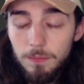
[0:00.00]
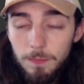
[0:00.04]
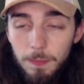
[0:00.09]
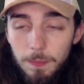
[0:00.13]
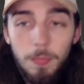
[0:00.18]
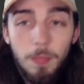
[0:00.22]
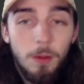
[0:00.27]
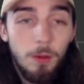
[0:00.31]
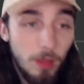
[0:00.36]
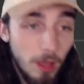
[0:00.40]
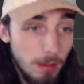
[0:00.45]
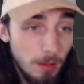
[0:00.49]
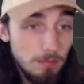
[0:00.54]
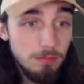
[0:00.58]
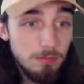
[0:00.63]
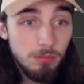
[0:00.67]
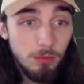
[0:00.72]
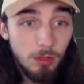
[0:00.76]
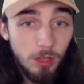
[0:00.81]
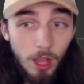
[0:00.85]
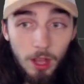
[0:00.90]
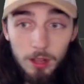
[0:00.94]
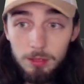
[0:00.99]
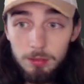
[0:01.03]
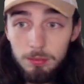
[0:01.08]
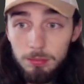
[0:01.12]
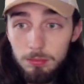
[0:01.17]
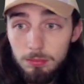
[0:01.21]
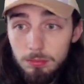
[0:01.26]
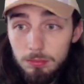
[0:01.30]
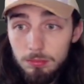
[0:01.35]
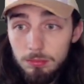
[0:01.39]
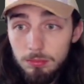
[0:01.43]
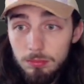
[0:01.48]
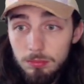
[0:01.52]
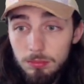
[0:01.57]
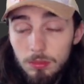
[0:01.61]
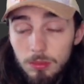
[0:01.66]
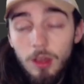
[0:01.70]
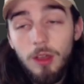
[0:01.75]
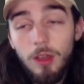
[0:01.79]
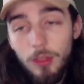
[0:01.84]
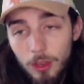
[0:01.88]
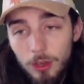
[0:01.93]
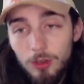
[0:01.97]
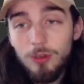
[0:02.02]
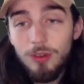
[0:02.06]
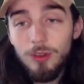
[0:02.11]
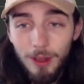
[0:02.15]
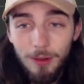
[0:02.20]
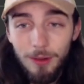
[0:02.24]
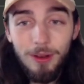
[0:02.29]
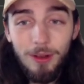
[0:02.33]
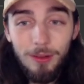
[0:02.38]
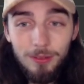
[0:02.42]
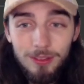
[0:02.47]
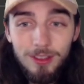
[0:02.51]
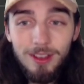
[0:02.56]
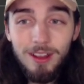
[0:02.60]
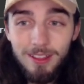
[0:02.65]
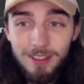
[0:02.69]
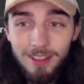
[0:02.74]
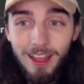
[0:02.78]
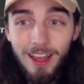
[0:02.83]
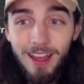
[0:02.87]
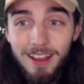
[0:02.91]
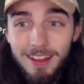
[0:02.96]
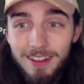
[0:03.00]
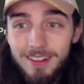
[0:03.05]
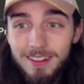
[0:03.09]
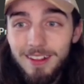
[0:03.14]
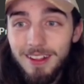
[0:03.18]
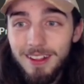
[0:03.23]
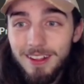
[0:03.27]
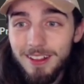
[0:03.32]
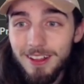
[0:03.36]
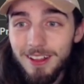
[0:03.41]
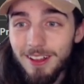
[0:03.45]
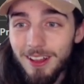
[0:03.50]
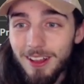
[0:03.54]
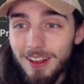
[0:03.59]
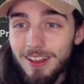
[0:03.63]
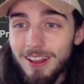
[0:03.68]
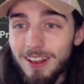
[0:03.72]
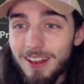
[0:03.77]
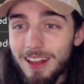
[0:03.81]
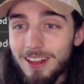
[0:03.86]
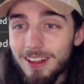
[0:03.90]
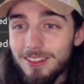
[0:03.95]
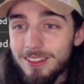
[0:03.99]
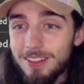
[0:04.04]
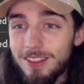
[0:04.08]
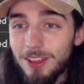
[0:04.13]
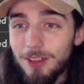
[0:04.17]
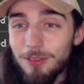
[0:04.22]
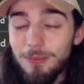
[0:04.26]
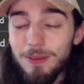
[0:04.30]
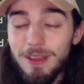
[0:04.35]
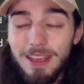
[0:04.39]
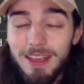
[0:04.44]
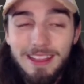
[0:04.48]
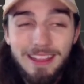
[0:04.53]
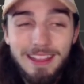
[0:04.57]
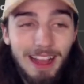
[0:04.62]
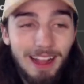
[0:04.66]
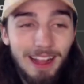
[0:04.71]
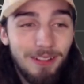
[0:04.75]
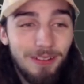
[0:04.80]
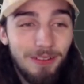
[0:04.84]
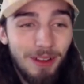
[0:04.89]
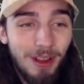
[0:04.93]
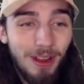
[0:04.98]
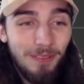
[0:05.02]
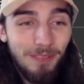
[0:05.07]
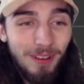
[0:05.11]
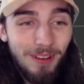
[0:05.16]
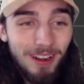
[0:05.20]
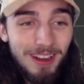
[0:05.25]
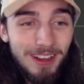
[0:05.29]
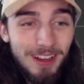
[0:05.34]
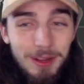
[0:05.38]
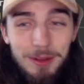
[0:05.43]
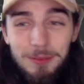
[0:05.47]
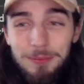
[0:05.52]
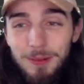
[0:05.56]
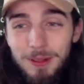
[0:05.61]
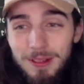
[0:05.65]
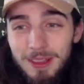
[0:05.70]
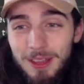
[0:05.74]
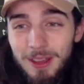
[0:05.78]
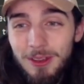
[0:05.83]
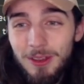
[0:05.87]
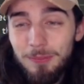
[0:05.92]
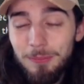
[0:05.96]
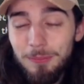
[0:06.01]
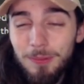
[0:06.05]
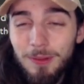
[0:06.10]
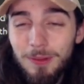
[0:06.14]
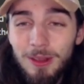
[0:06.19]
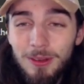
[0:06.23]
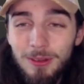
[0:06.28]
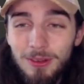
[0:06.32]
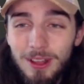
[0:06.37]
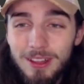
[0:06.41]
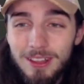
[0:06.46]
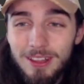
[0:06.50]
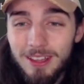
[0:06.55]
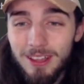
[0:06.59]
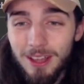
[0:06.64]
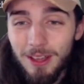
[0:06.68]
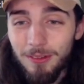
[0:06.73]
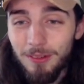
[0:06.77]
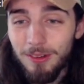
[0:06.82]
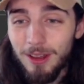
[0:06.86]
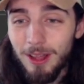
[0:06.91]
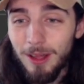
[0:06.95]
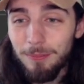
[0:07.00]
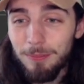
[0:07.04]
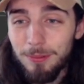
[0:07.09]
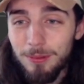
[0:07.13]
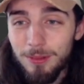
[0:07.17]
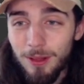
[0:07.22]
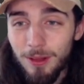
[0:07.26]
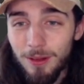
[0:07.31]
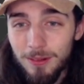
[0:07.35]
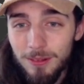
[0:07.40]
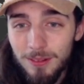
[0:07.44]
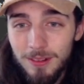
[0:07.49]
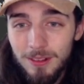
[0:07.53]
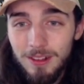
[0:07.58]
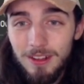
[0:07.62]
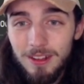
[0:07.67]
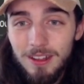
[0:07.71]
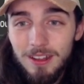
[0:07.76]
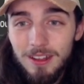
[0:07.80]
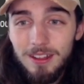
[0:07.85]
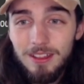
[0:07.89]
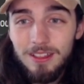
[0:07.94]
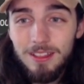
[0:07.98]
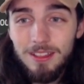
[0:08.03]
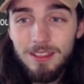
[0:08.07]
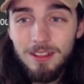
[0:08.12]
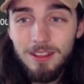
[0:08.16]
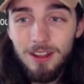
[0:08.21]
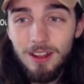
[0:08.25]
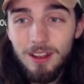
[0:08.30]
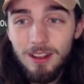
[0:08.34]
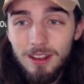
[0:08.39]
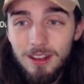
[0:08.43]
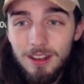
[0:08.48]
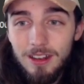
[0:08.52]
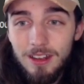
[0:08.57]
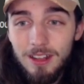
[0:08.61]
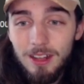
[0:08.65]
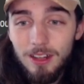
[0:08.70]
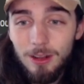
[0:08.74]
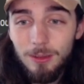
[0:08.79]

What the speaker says: Okay. Okay, they do Tailwind. I was going to say, did they just give me exactly what I wanted here? But they do get the Tailwind up, so still a little